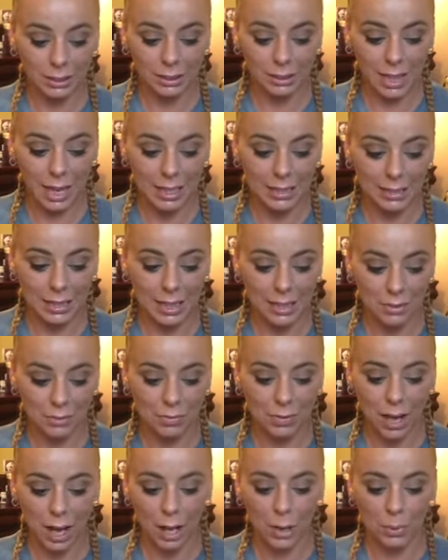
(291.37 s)

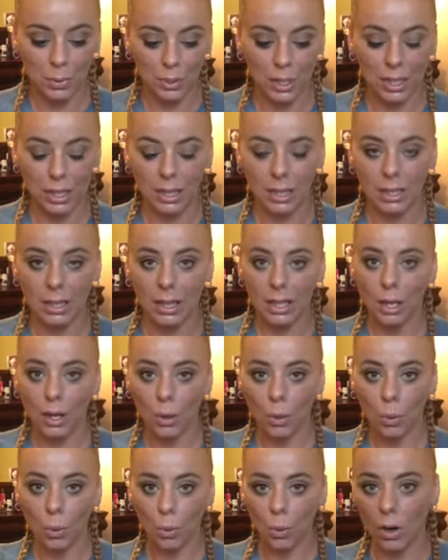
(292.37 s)
identify with
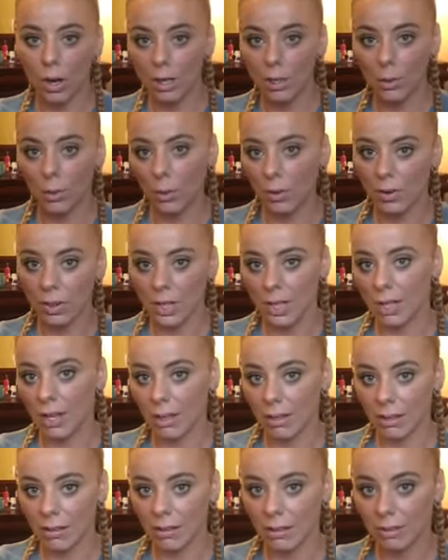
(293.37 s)
one or the
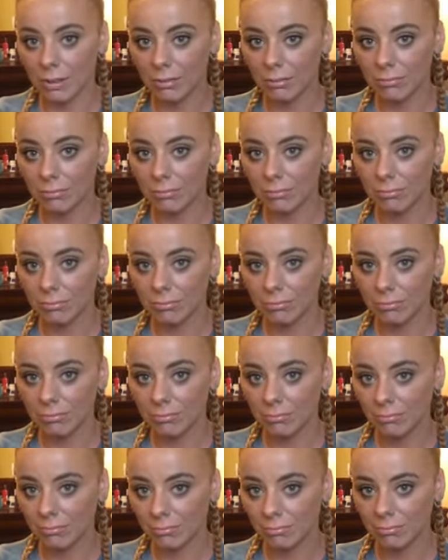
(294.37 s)
other.
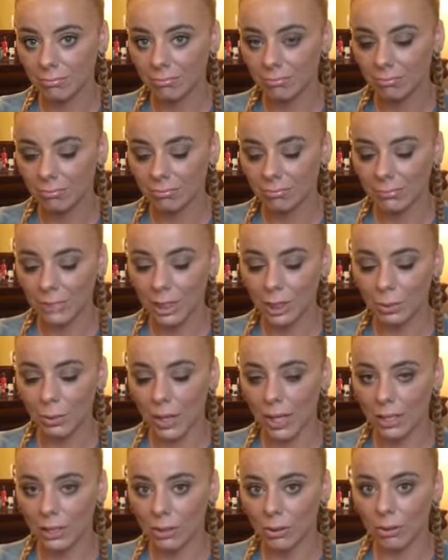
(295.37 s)
That's why
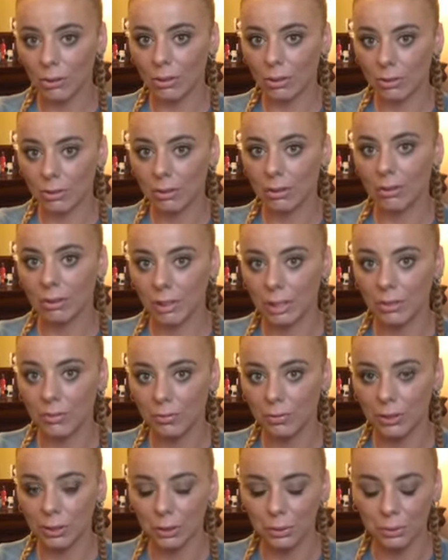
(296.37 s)
it's called
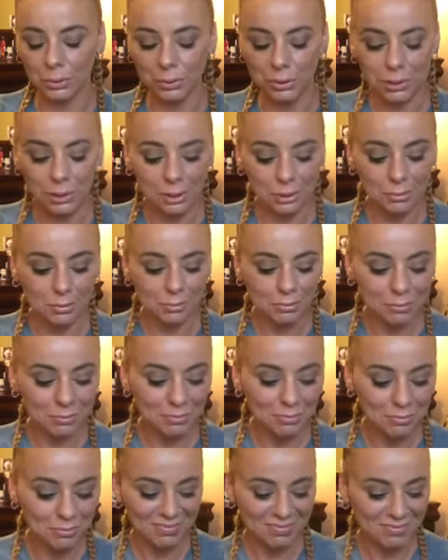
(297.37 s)
confused.
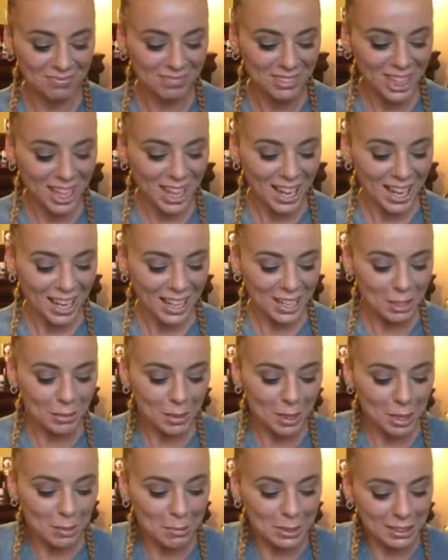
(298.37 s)

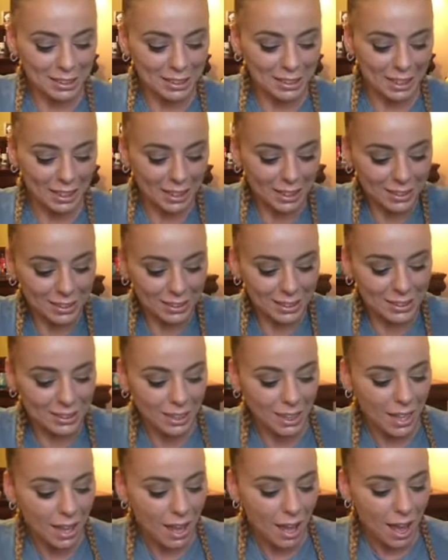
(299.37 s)
Anyway, number 6.
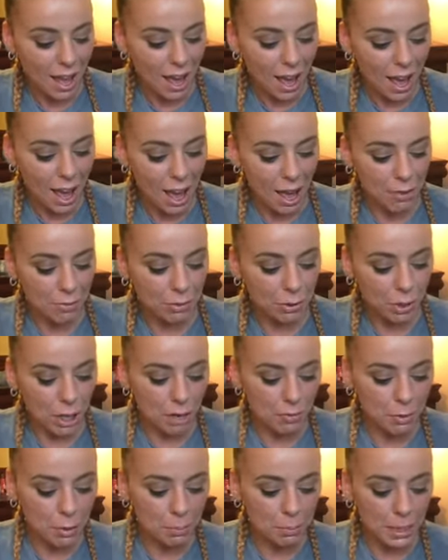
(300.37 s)
Have you
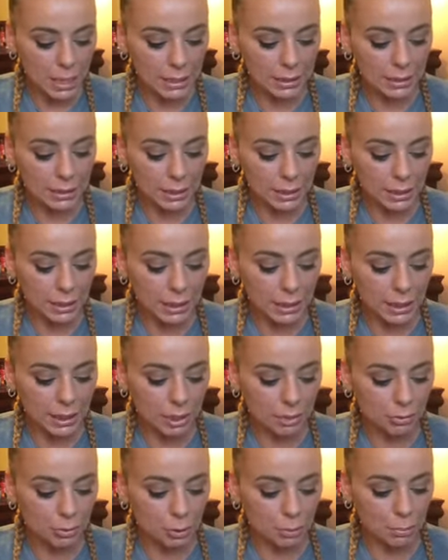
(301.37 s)
ever been
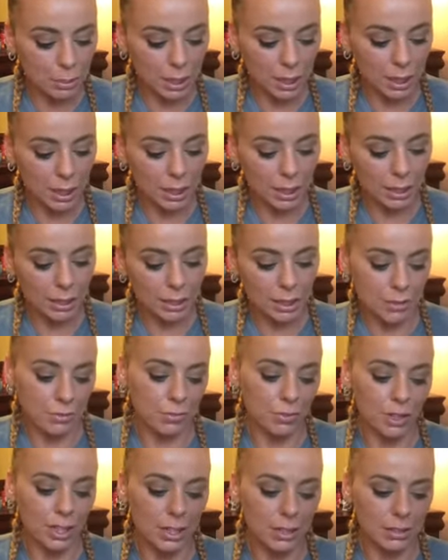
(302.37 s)
teased for being
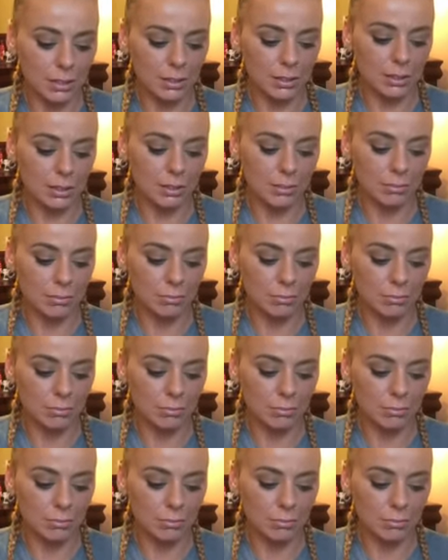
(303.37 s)
different?